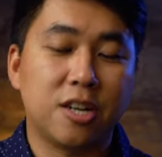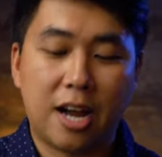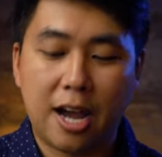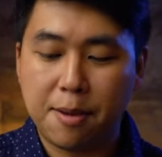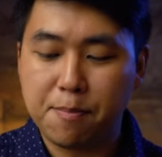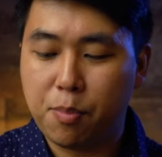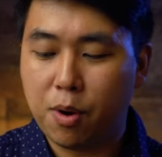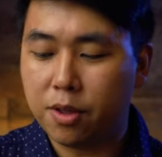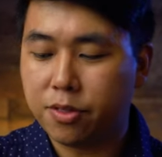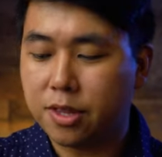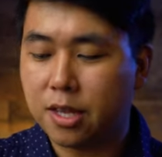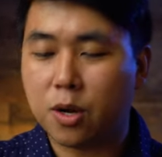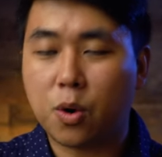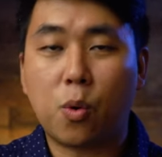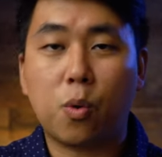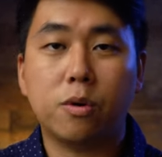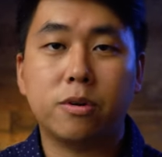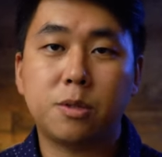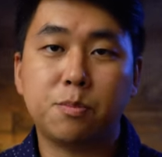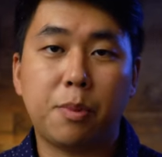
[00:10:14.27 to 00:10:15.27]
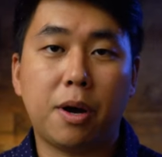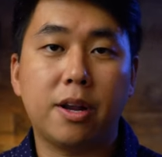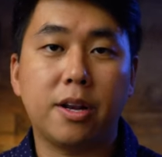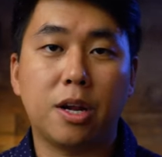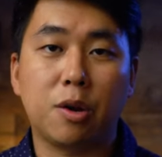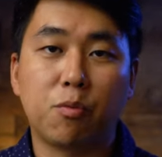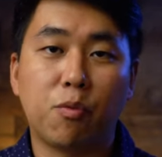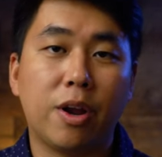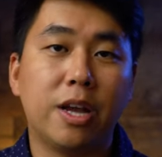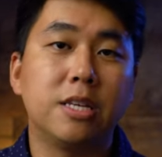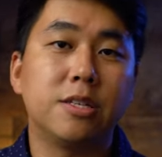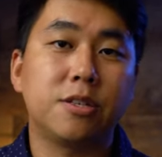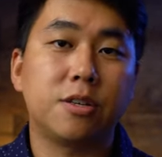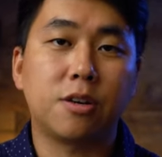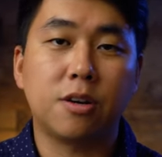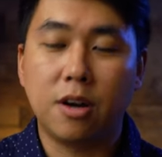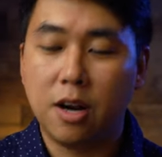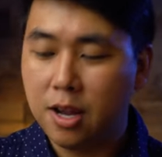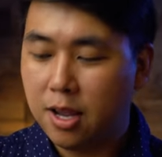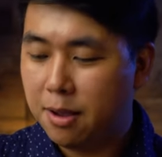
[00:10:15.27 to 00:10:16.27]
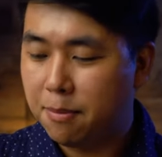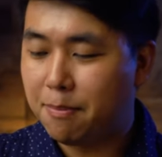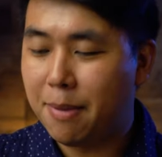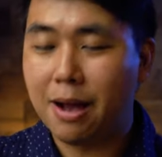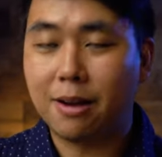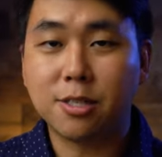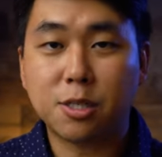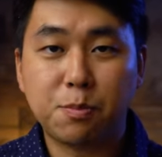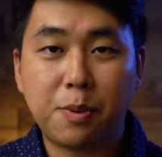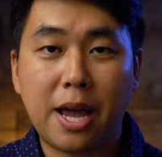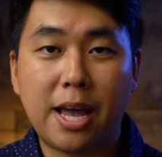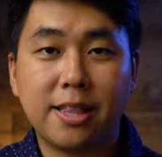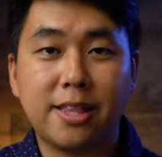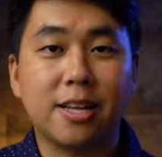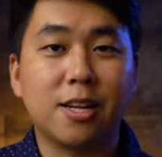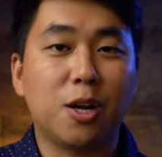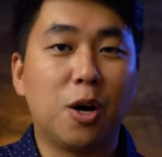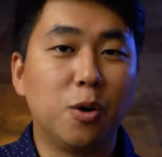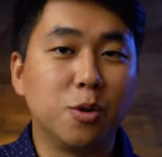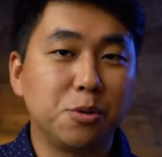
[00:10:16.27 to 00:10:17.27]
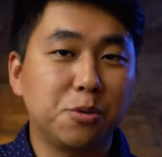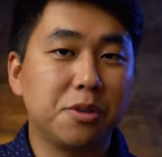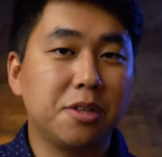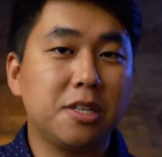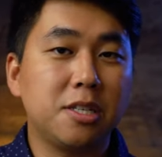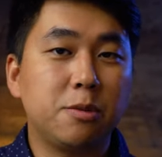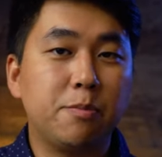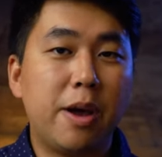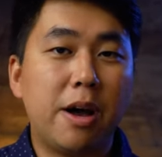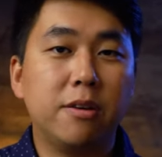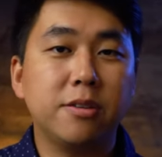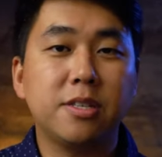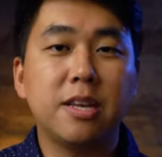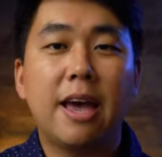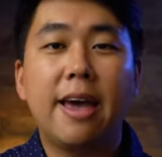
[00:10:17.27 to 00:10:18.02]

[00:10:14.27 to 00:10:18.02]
I bought the corresponding Razer mouse pad that goes with this mouse,